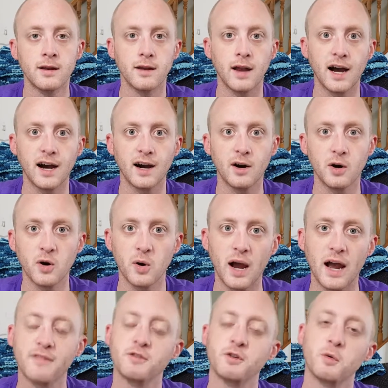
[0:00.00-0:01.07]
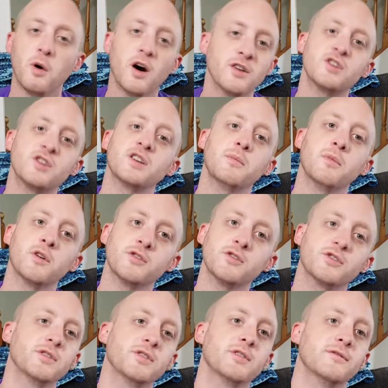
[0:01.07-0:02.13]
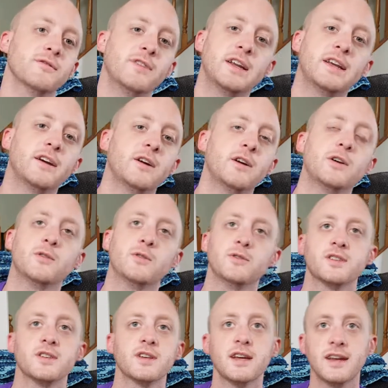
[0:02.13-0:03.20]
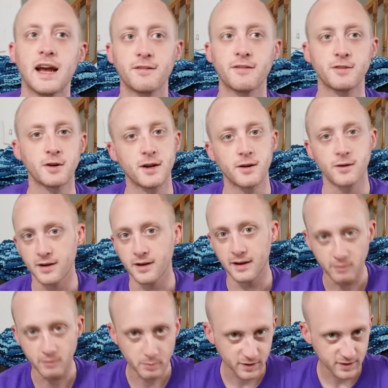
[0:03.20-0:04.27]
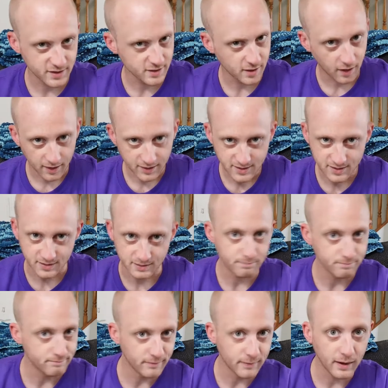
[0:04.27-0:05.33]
Now, after watching a bunch of videos and after hearing everybody's thoughts and